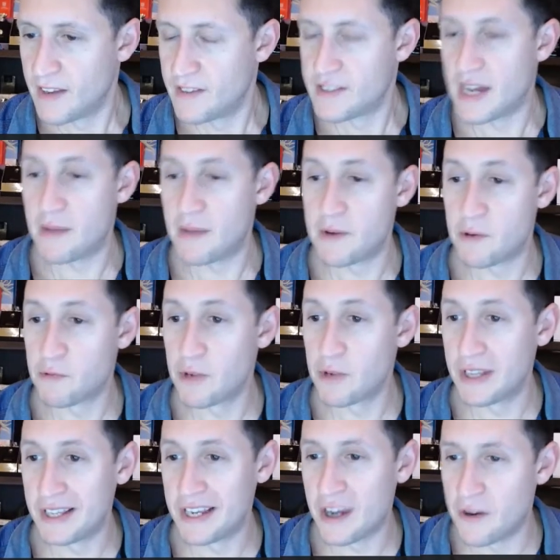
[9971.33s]
Time to
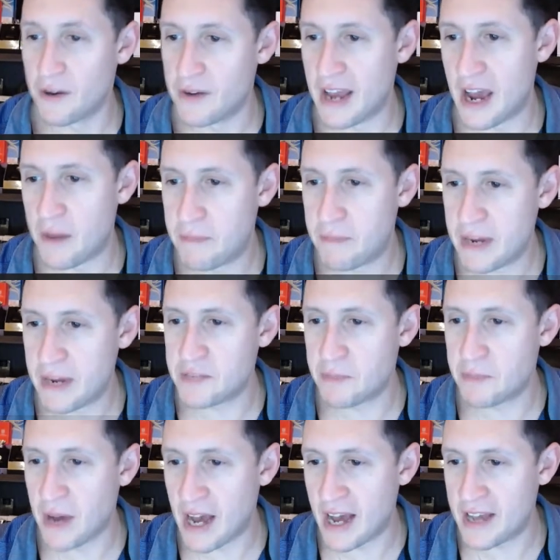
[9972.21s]
really go now. Peace,
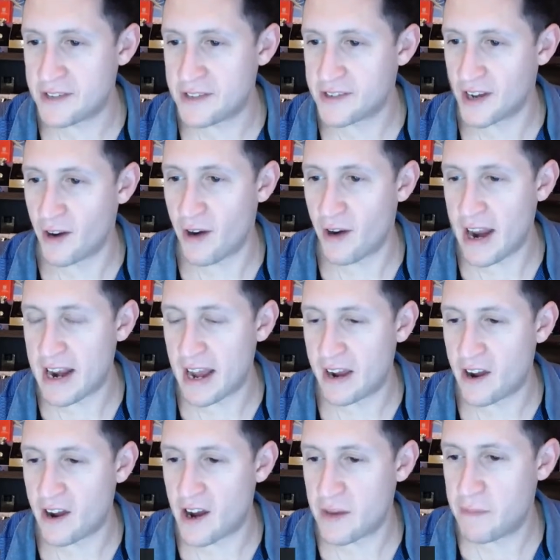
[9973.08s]
Boz. All right, and I
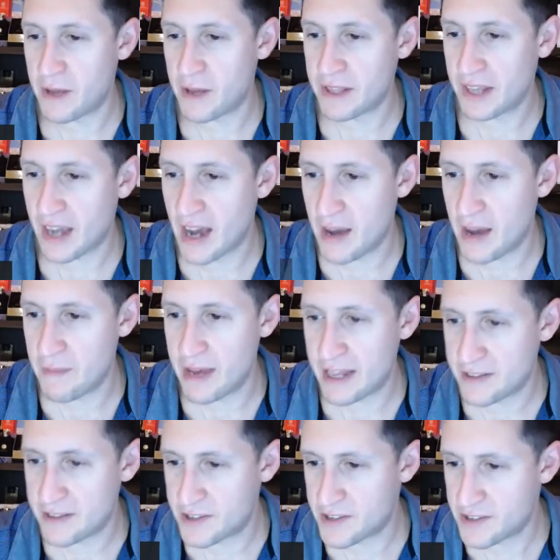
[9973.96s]
caught up on the
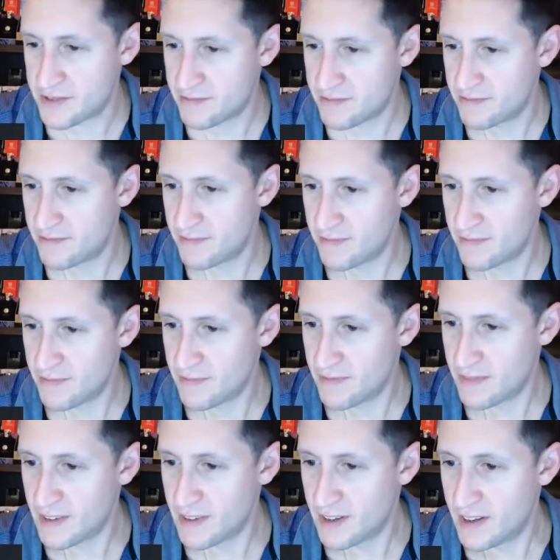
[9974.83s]
comments.
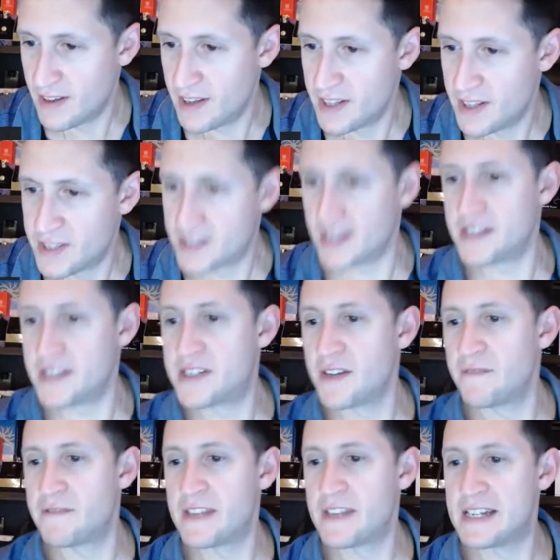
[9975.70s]
Scent
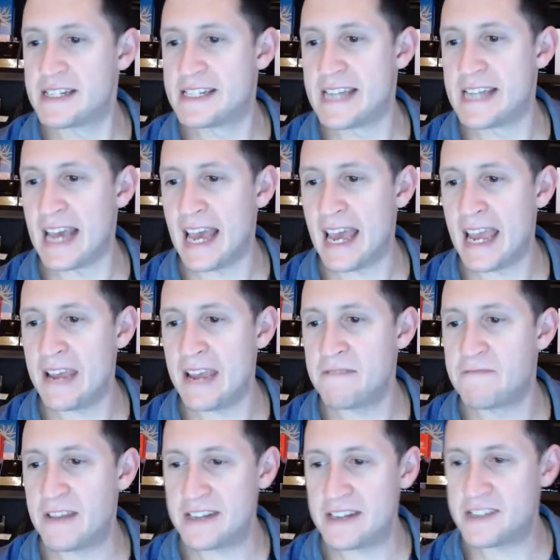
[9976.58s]
of the day,
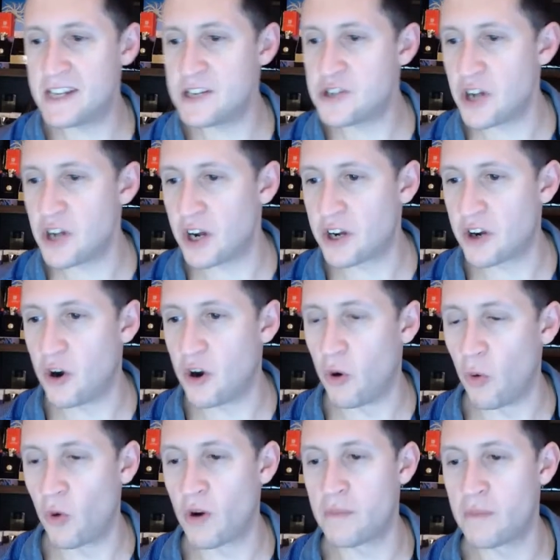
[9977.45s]
Vintage
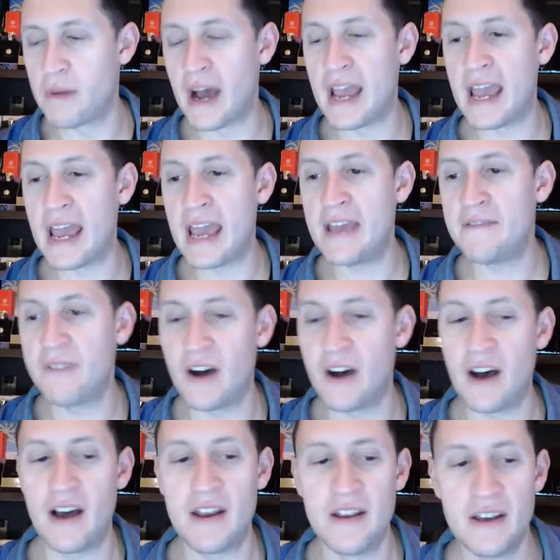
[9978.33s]
Accor by
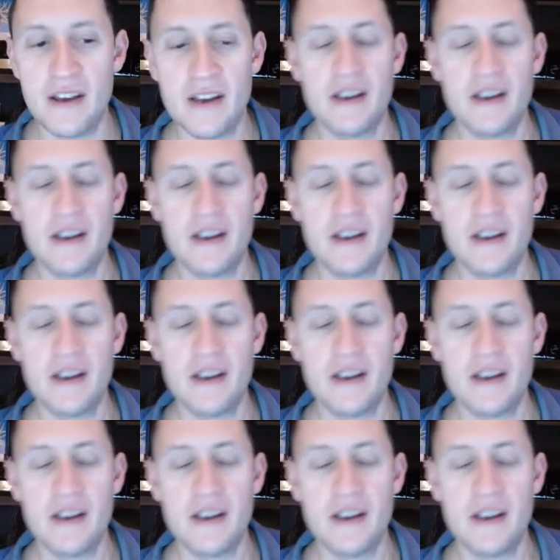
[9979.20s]
Avon.